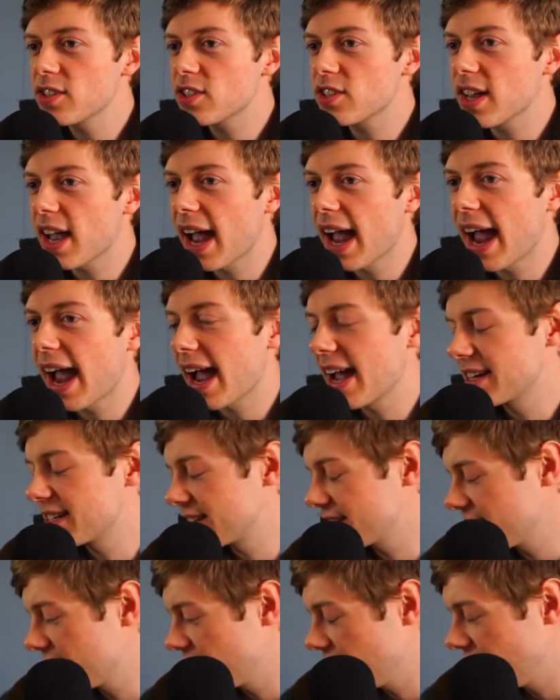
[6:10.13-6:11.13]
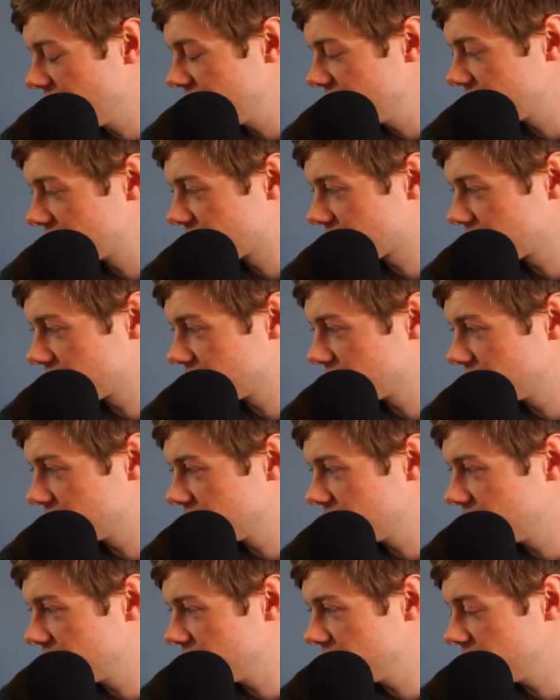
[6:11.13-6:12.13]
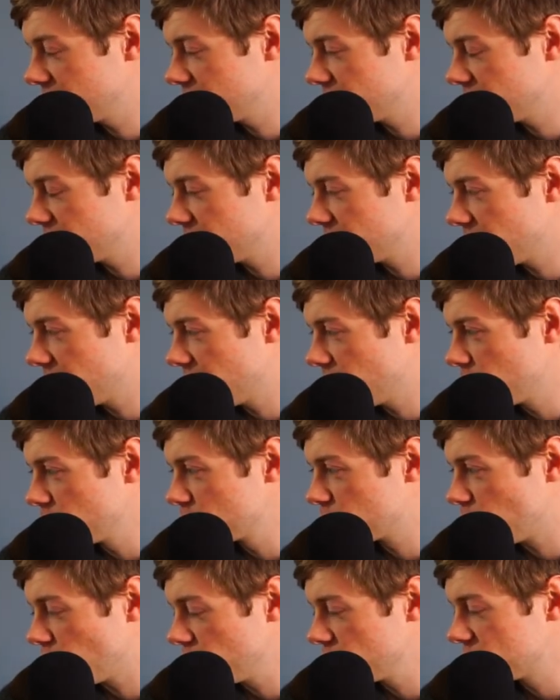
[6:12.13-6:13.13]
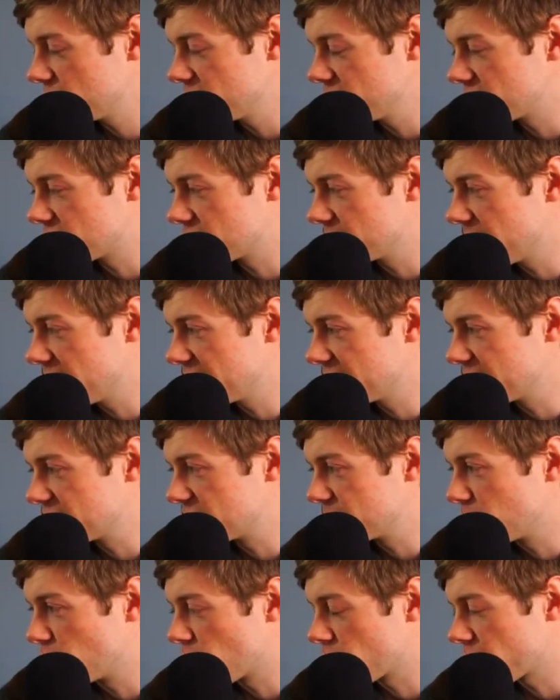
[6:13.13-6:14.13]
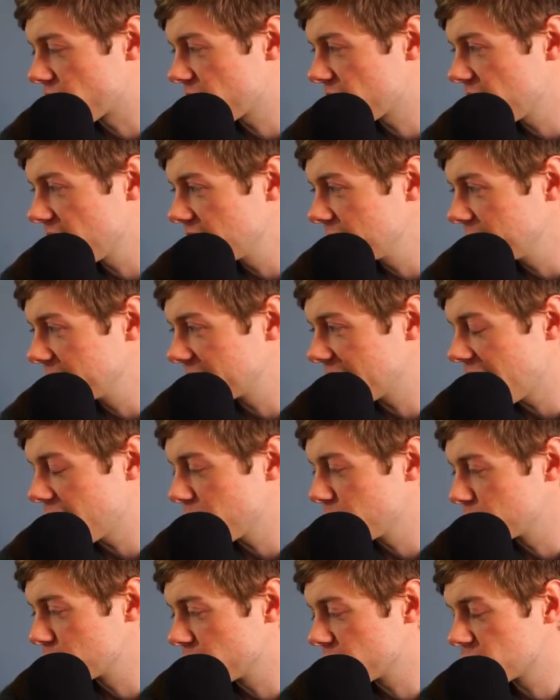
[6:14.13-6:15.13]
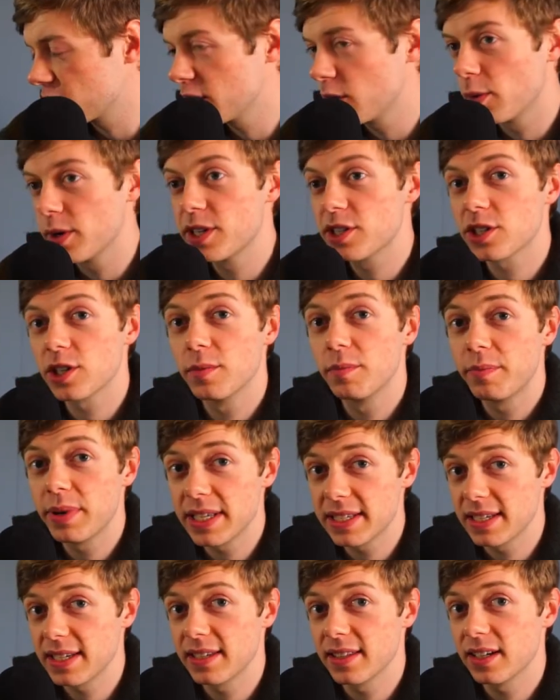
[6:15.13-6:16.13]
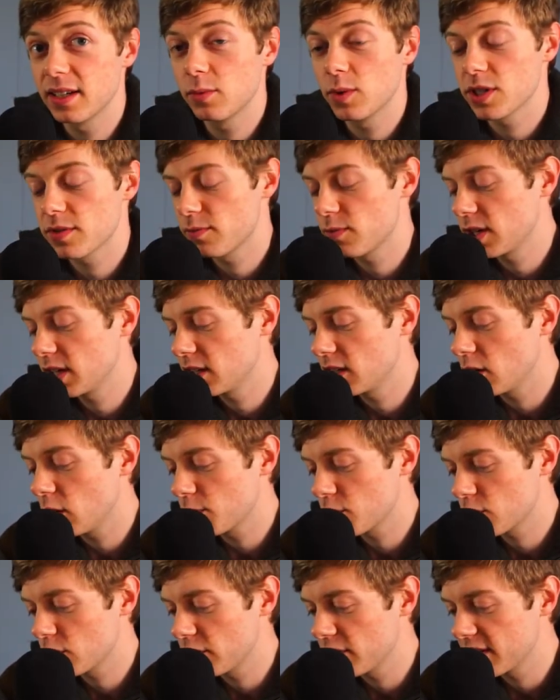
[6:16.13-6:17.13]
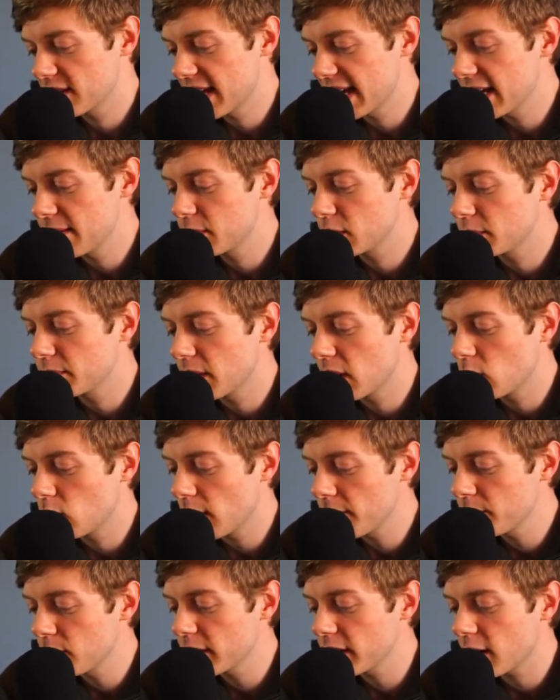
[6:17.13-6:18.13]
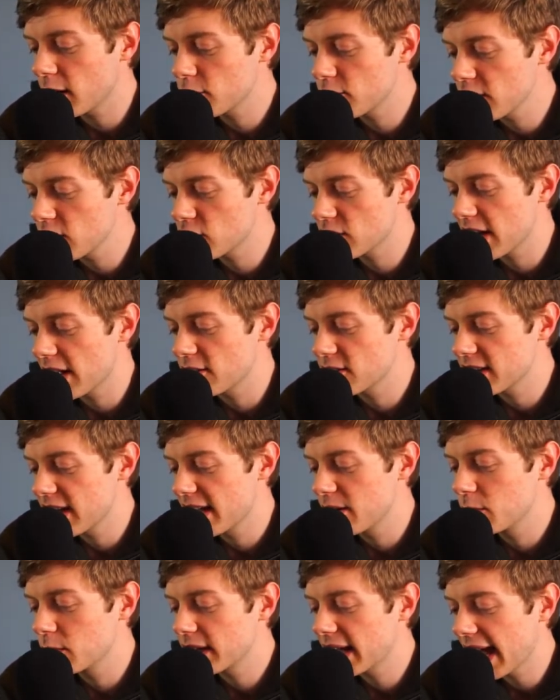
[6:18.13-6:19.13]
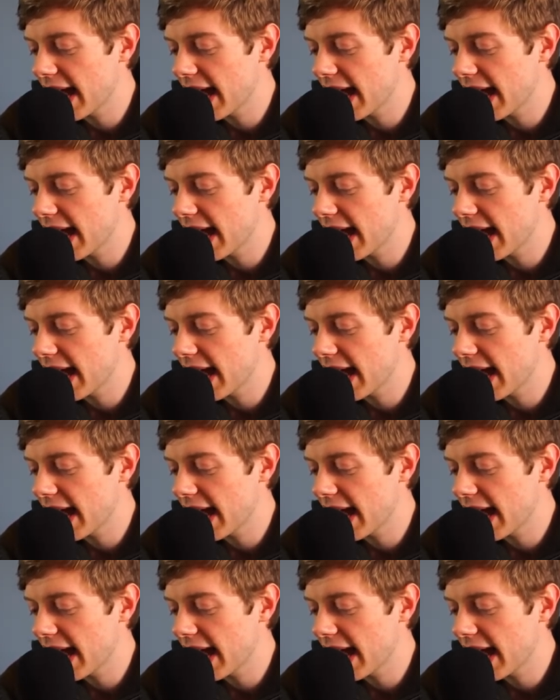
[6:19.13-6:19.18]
had, I always wanted to make it into more of a thing, but Gary was obviously always so busy that it wasn't really an option on the table. But at one point I reached out saying, well,